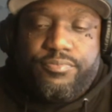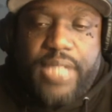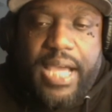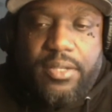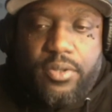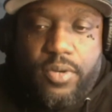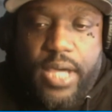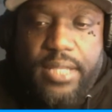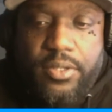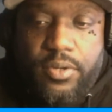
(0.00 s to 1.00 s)
I
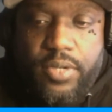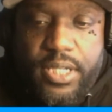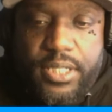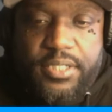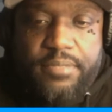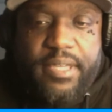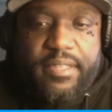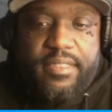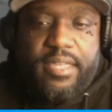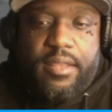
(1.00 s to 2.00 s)
know Ish
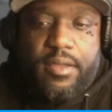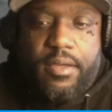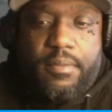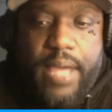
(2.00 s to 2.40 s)
Smith, and I